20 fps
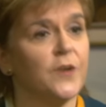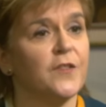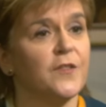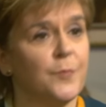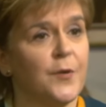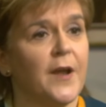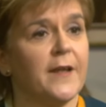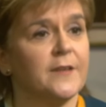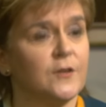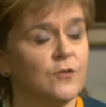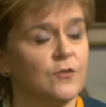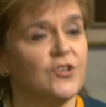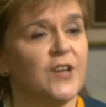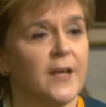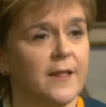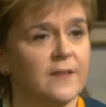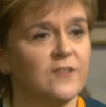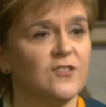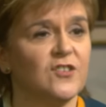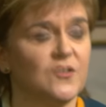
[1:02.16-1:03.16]
one of the practical
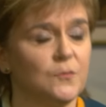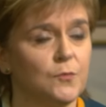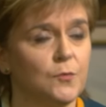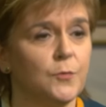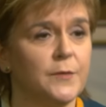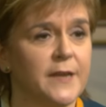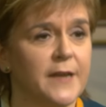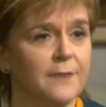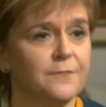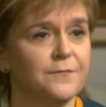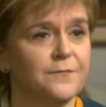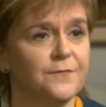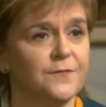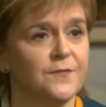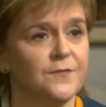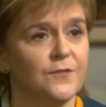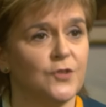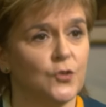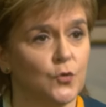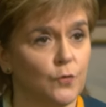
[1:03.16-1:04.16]
challenges we would have
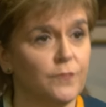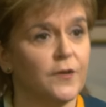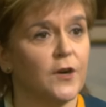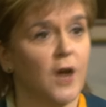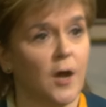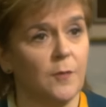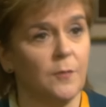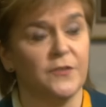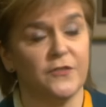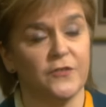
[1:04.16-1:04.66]
to overcome.